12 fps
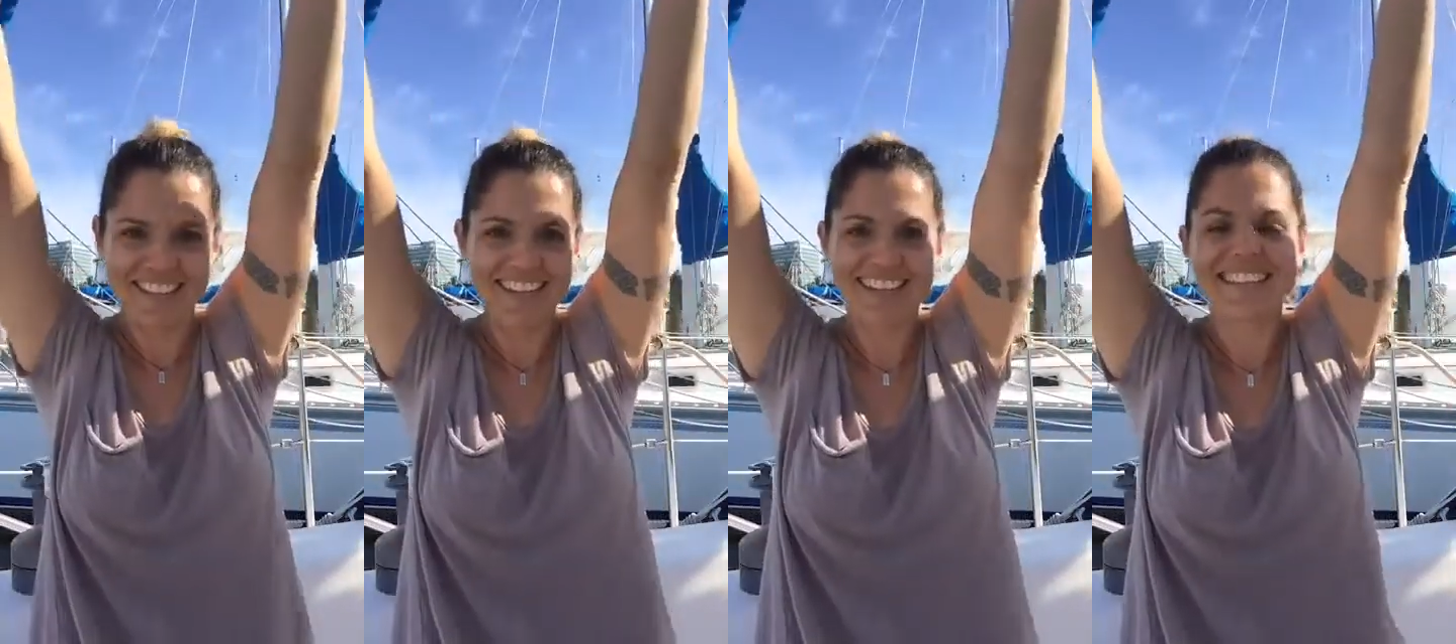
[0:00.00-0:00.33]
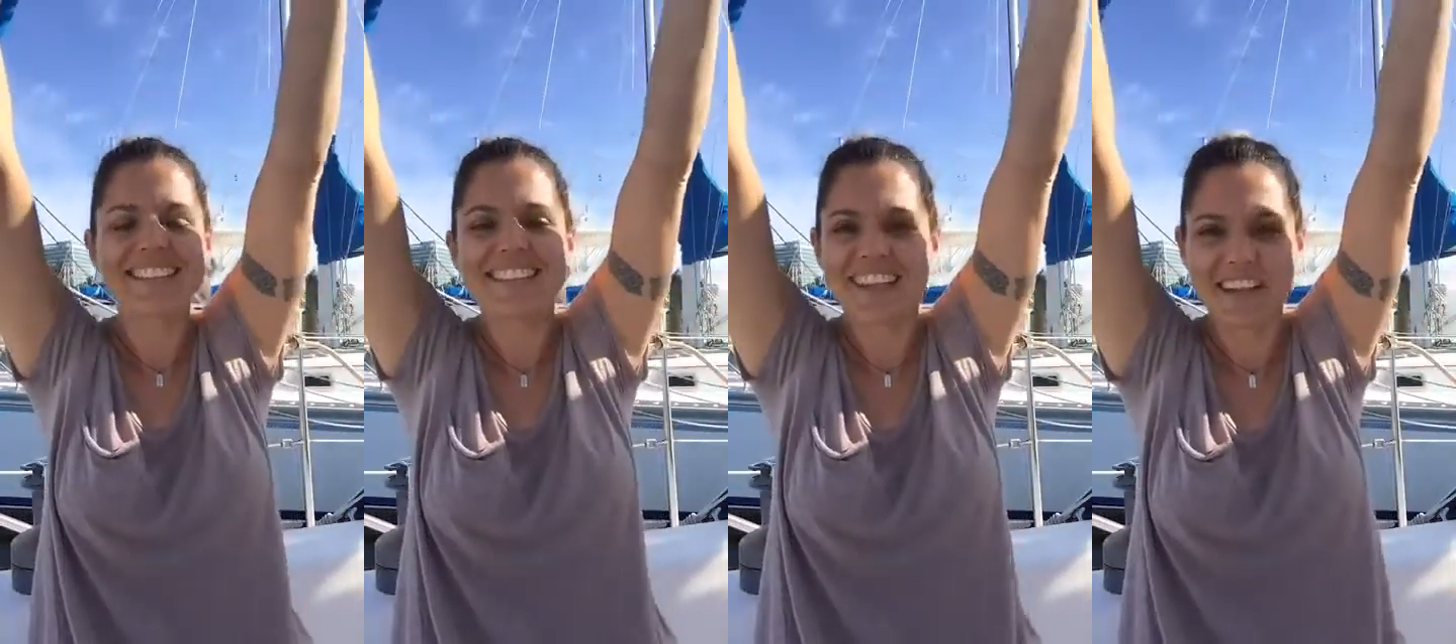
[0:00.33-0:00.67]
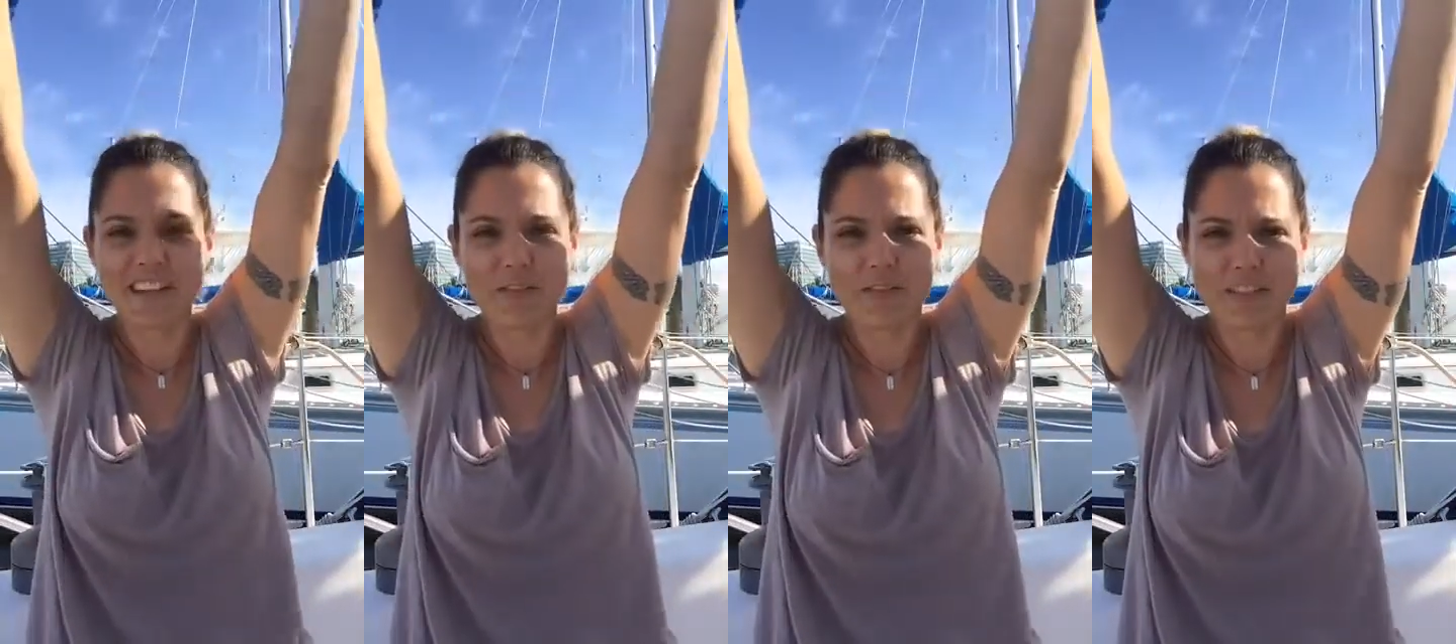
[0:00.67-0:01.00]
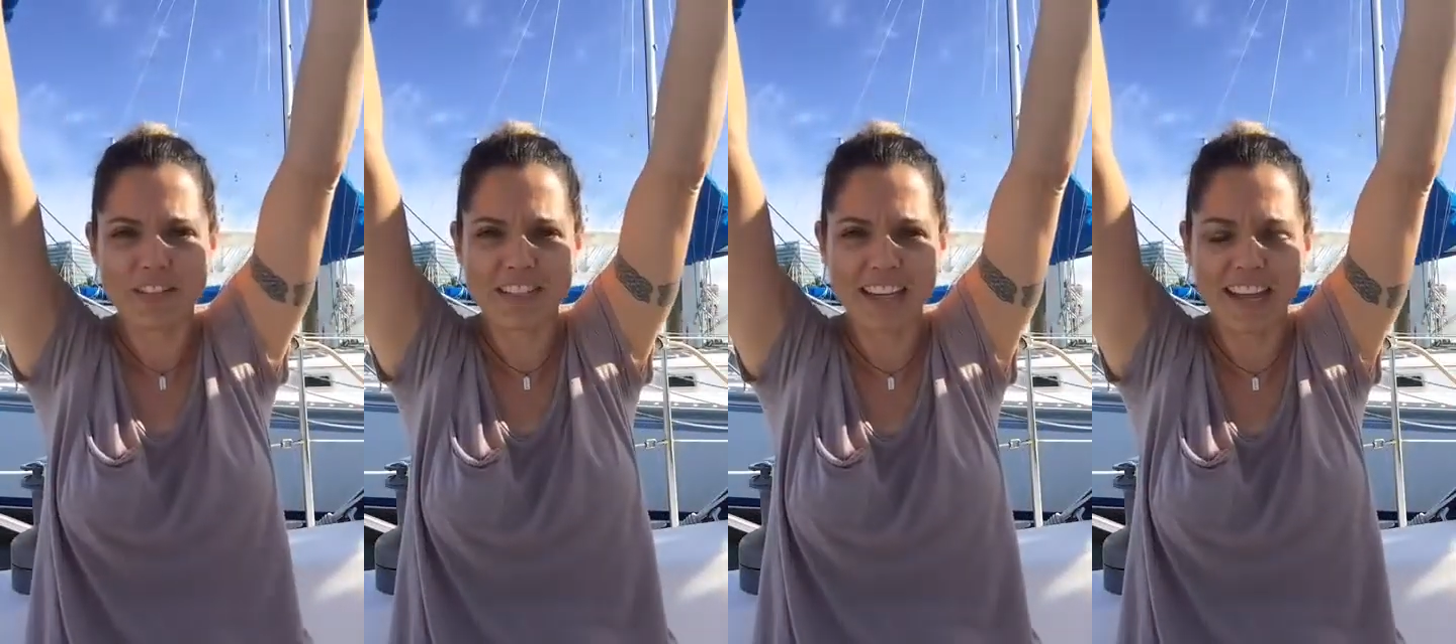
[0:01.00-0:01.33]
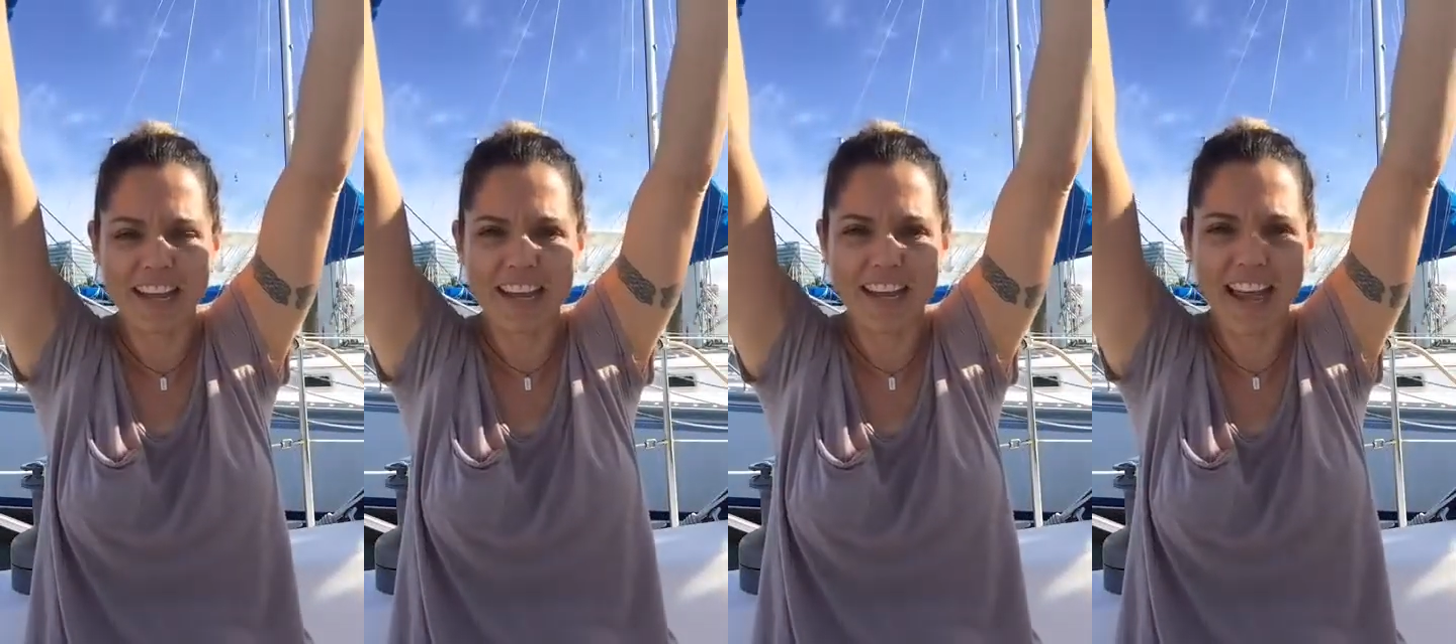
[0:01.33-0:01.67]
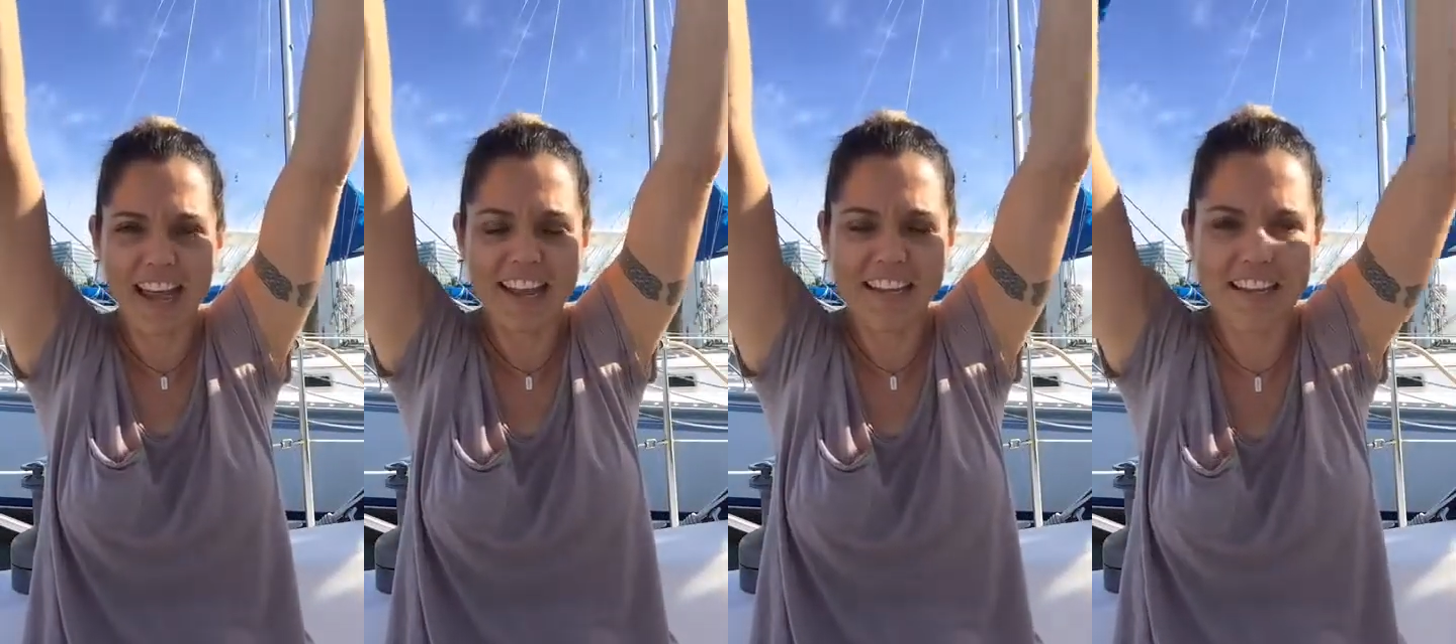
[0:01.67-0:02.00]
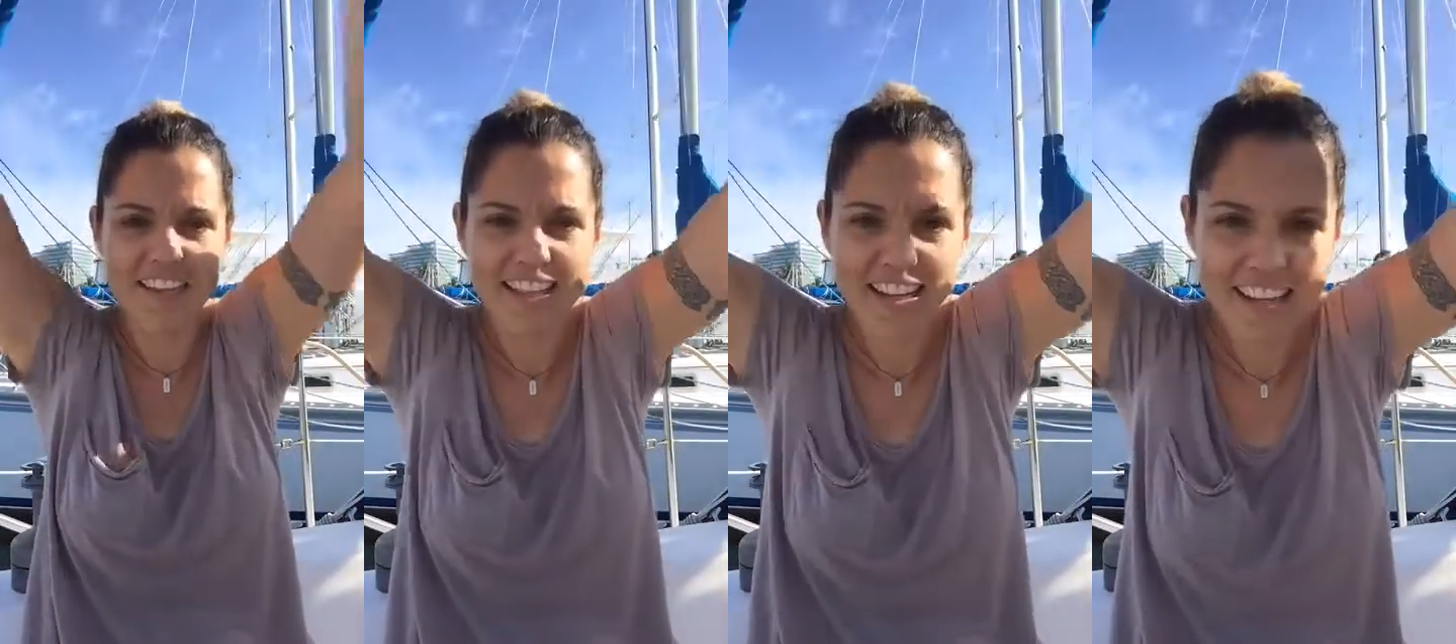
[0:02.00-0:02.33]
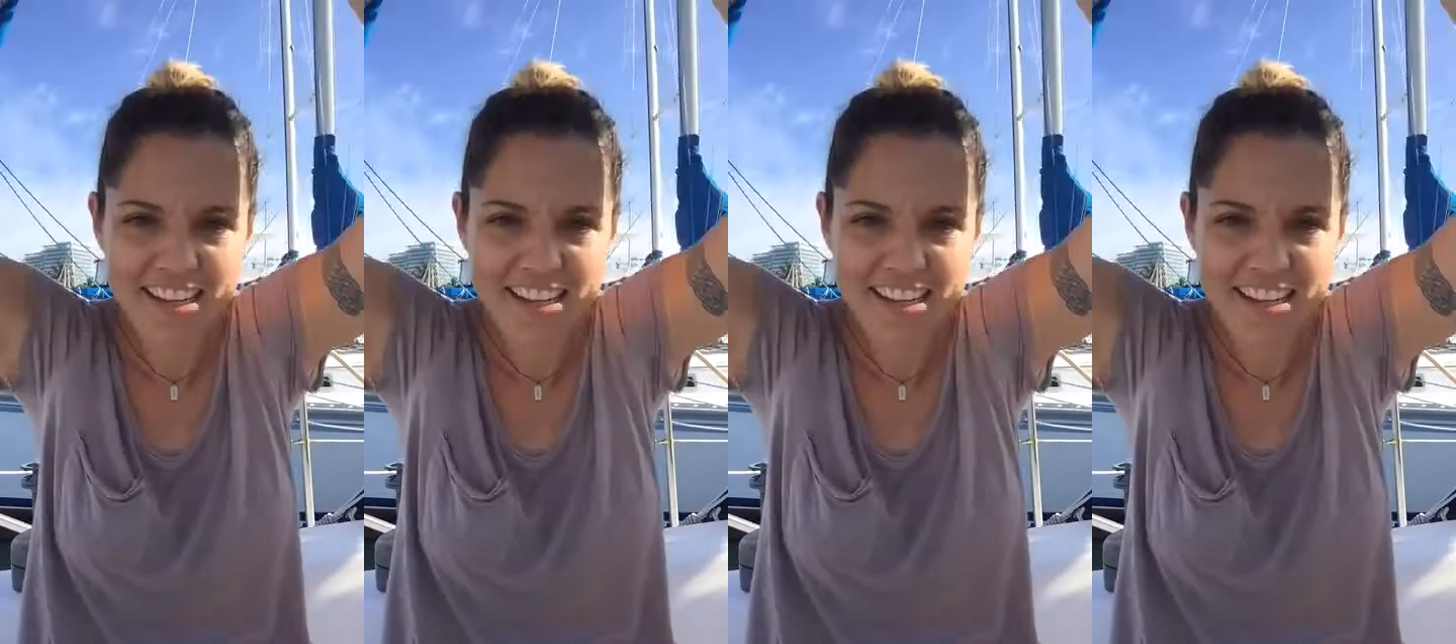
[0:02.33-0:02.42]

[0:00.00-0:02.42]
insight for today, and I think